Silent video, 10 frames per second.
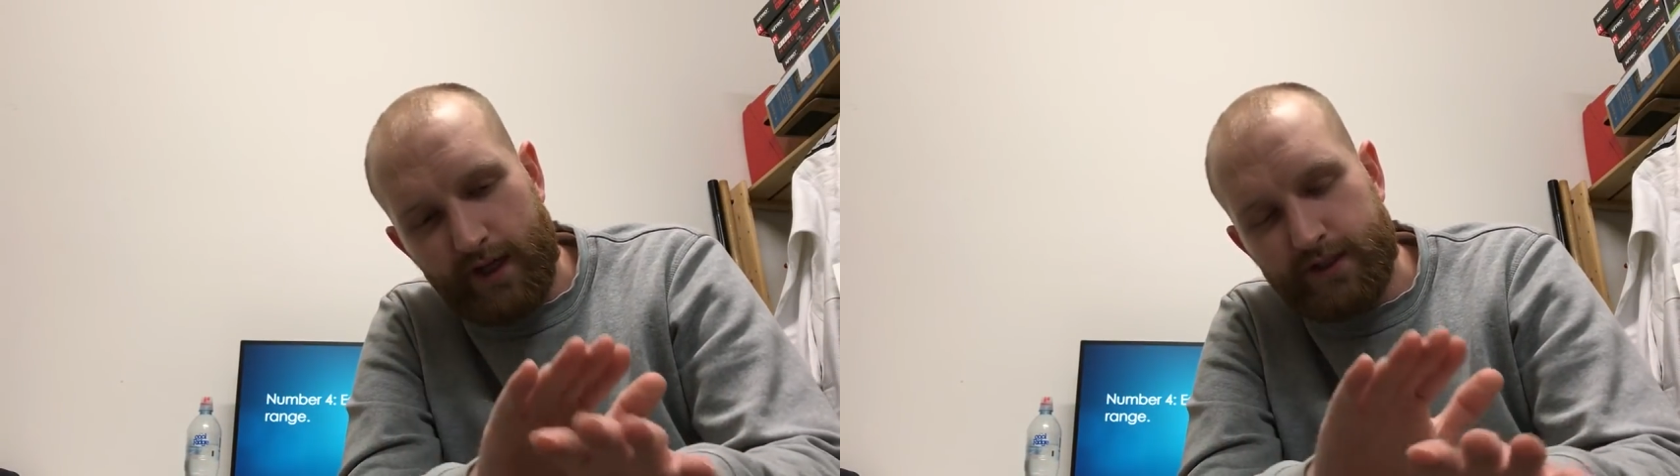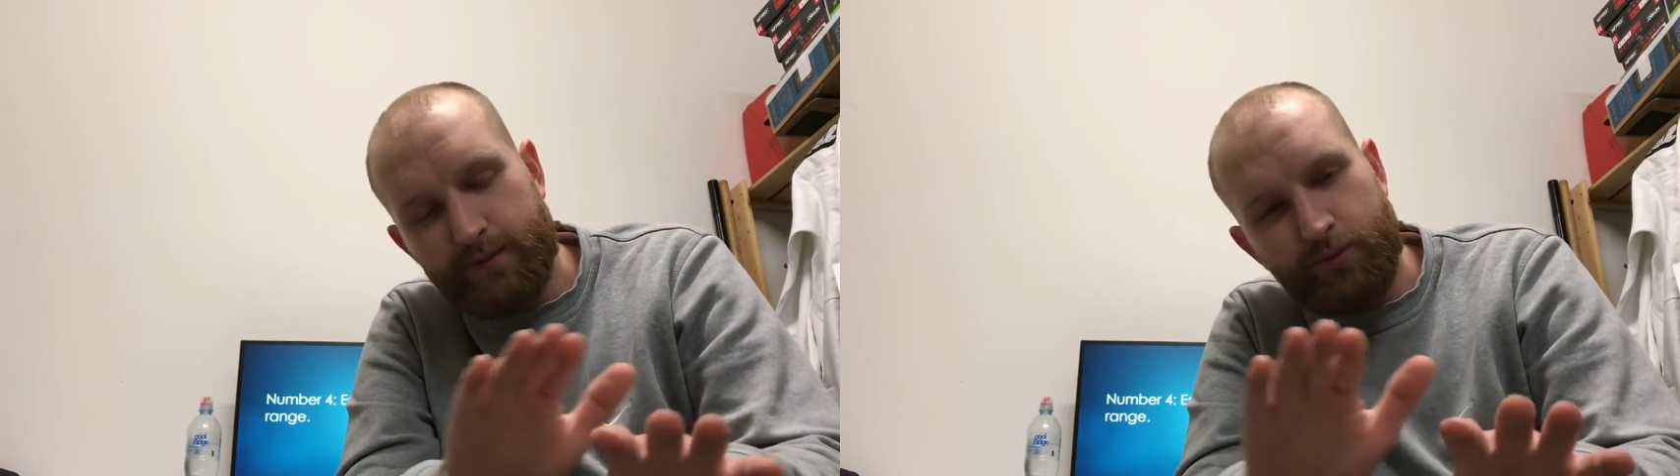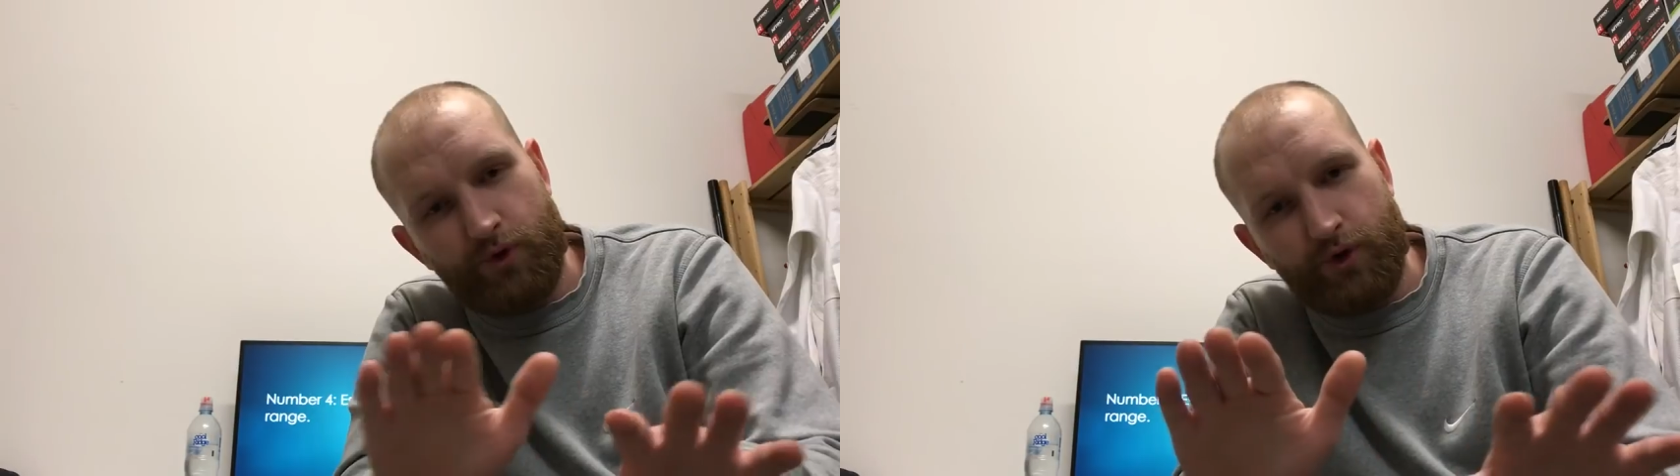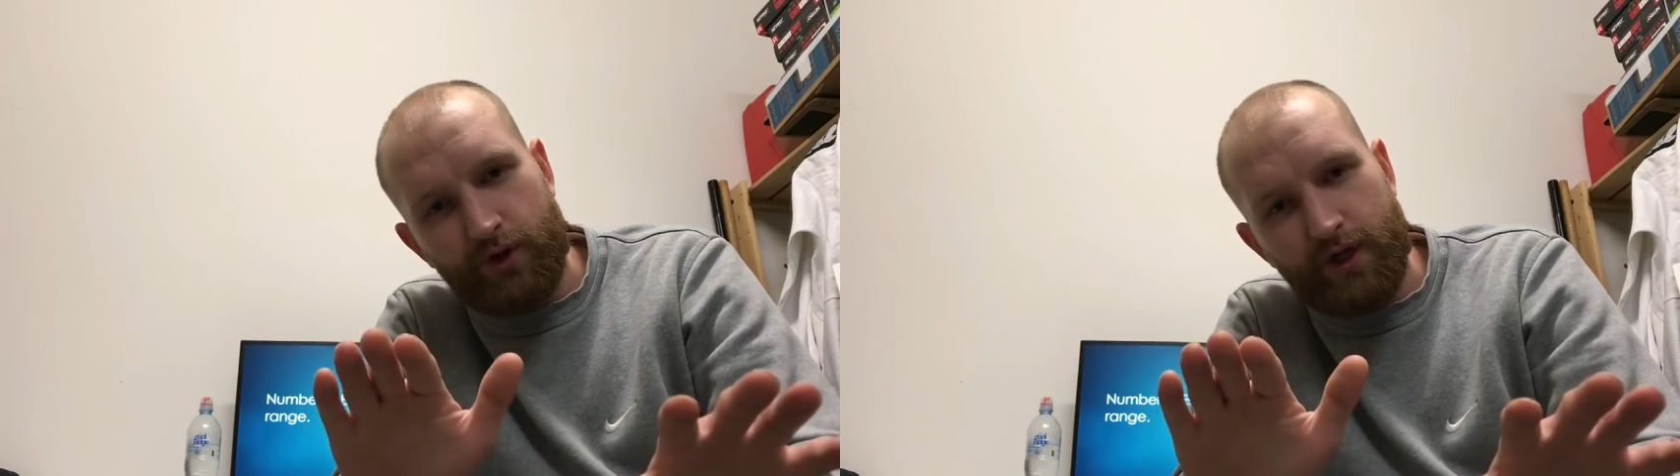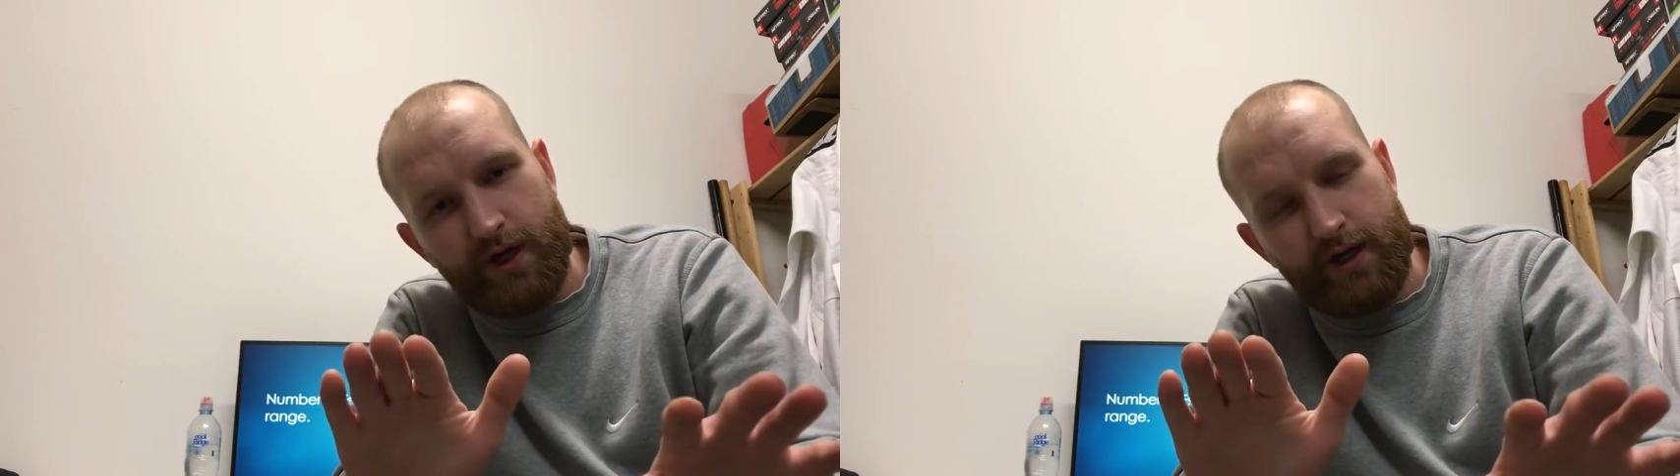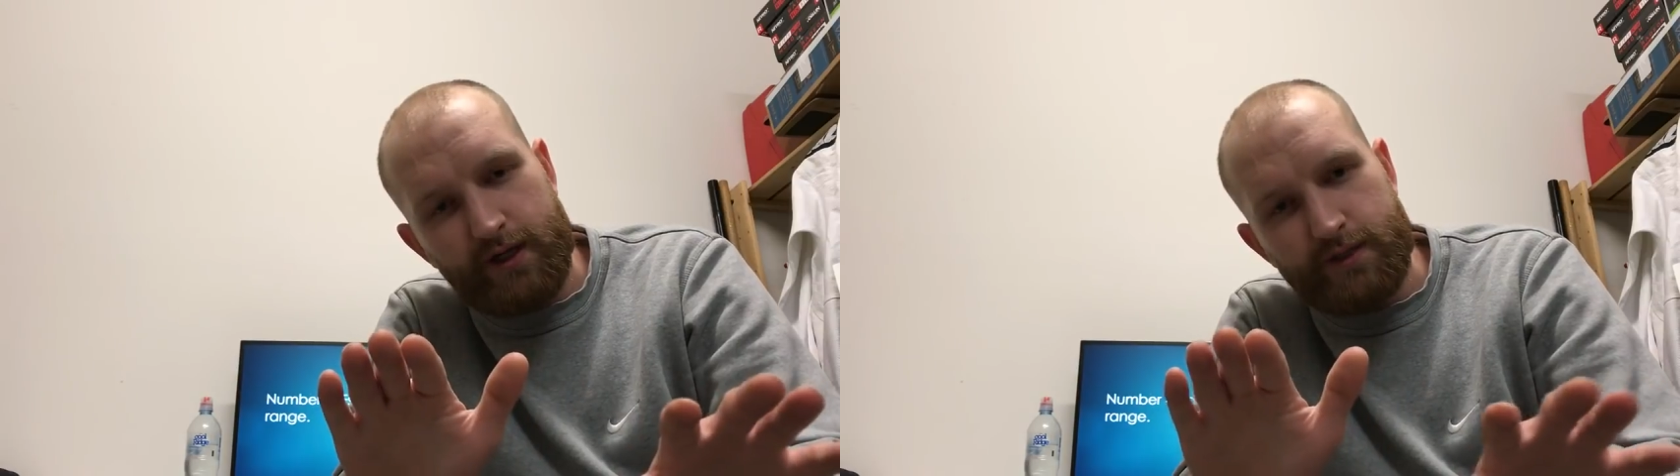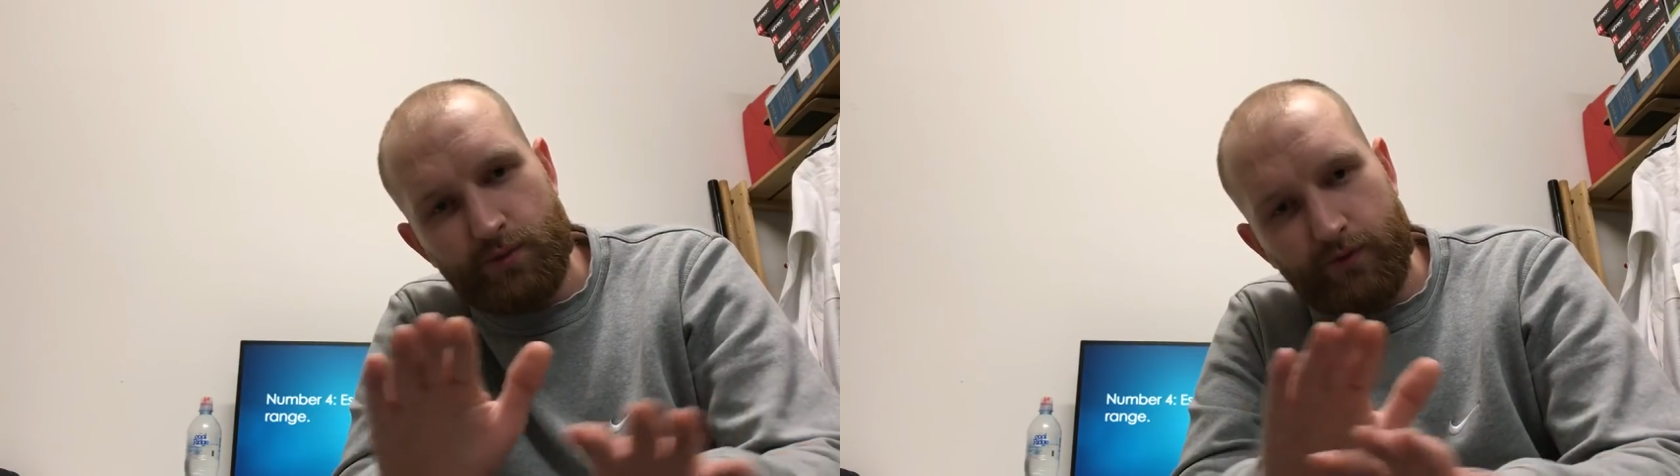our support lines,